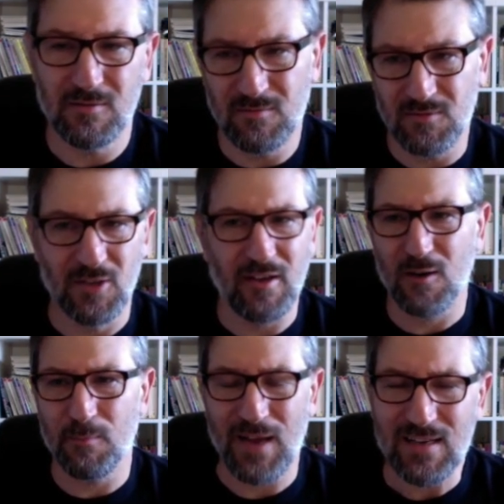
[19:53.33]
Nearly got
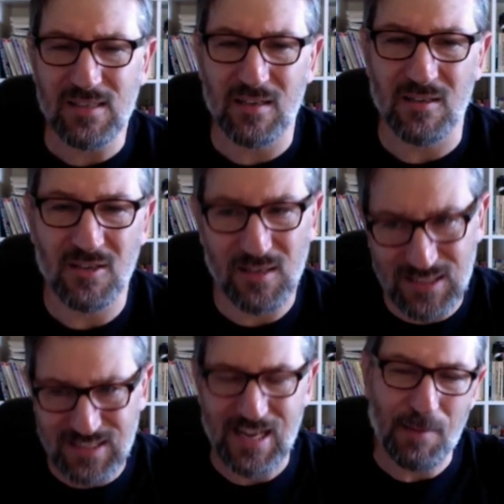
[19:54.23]
her back taken.
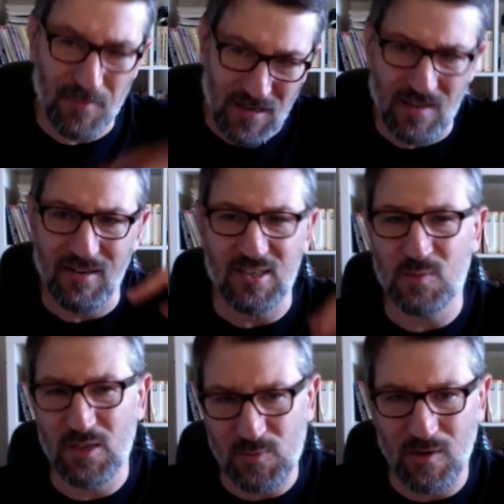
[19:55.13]
Snap down, the lady
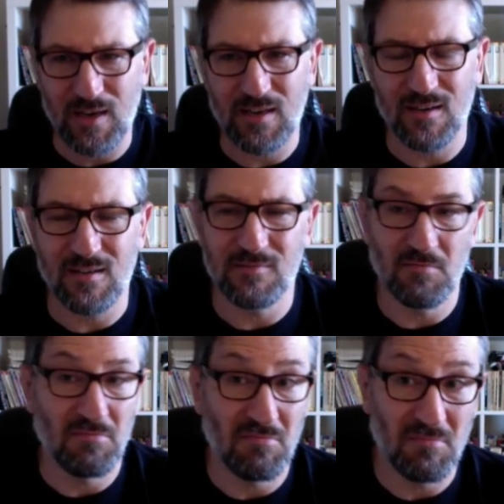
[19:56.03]
spins behind her,
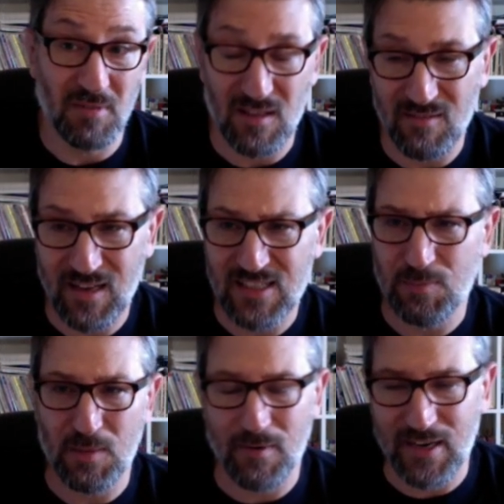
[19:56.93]
then the lady ends up
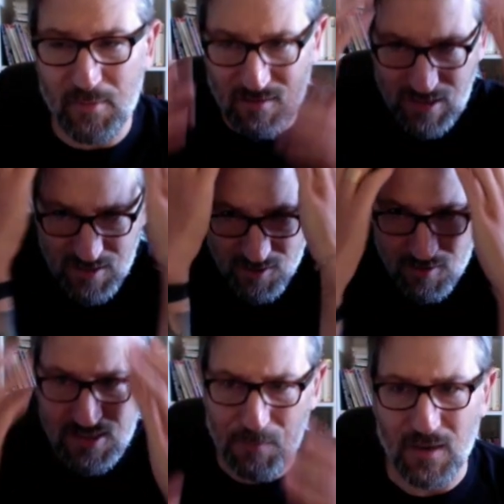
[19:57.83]
at the bottom, and the lady
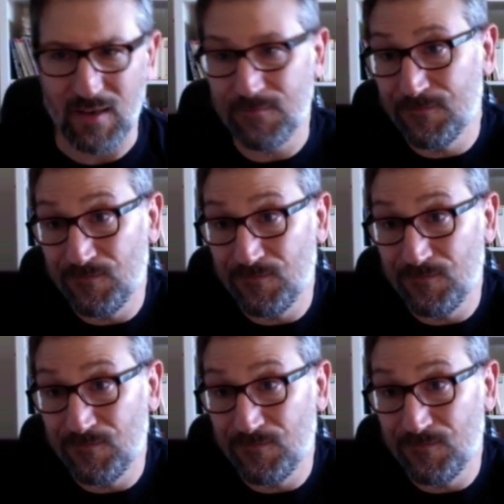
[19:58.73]
turtles up again.